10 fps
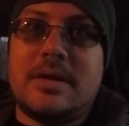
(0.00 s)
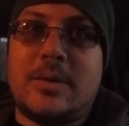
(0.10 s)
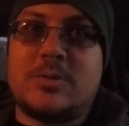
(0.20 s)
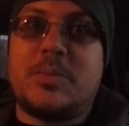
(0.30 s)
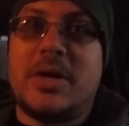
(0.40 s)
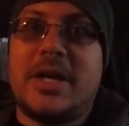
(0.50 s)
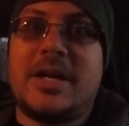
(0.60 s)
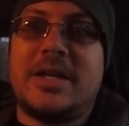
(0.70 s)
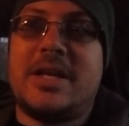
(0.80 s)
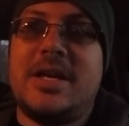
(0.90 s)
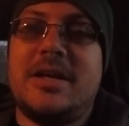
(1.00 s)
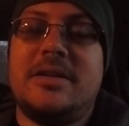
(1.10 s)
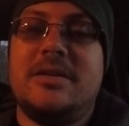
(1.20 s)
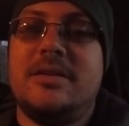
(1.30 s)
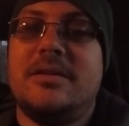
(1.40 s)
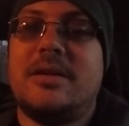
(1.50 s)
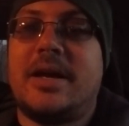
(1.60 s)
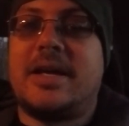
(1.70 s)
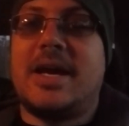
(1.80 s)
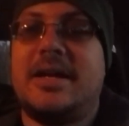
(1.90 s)
I was bringing it in,
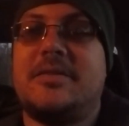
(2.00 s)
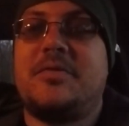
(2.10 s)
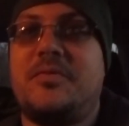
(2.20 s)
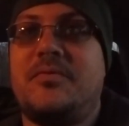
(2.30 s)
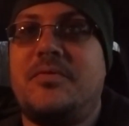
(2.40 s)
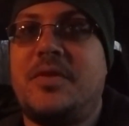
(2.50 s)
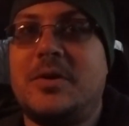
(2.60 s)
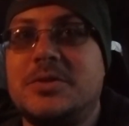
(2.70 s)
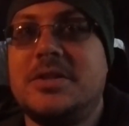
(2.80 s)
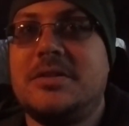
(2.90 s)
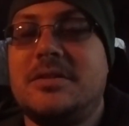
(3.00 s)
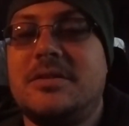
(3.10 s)
I kind of felt it,